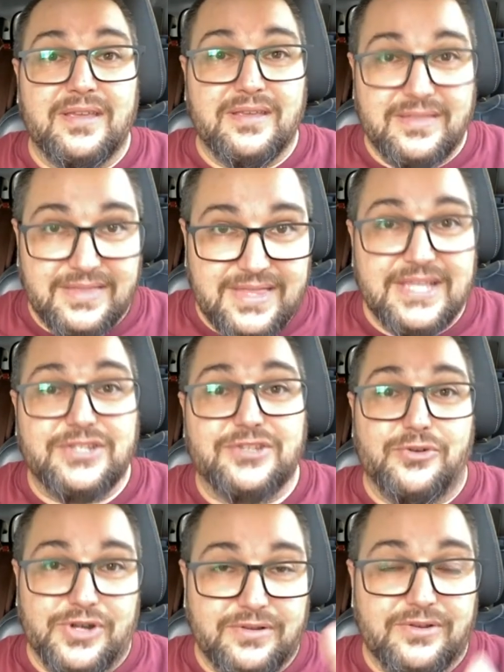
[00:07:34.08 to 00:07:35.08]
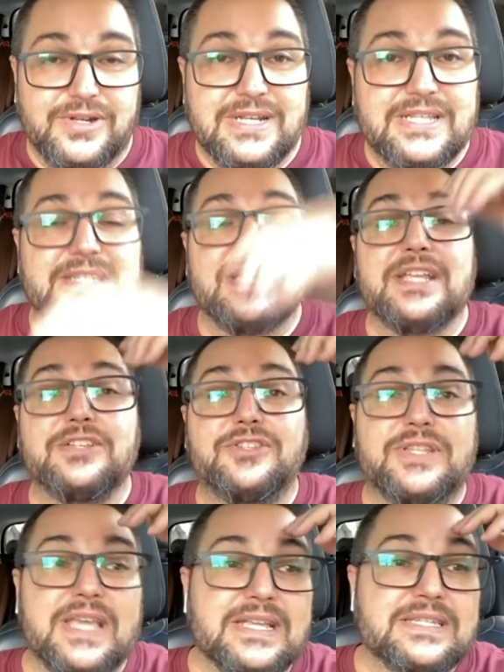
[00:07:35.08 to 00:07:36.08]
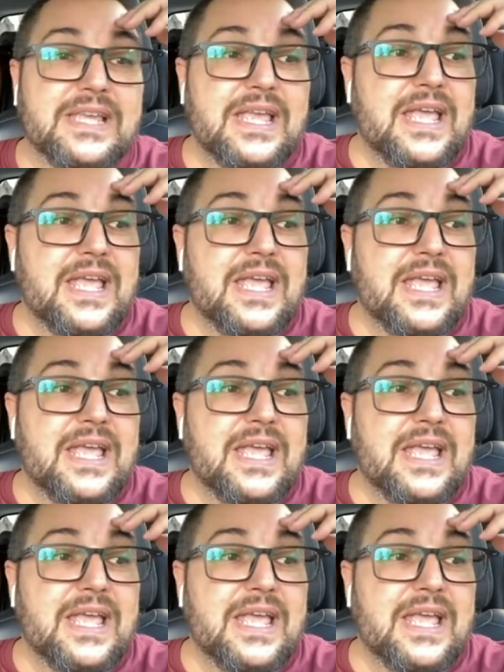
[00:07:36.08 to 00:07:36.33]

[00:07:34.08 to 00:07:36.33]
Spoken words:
this or listening to this,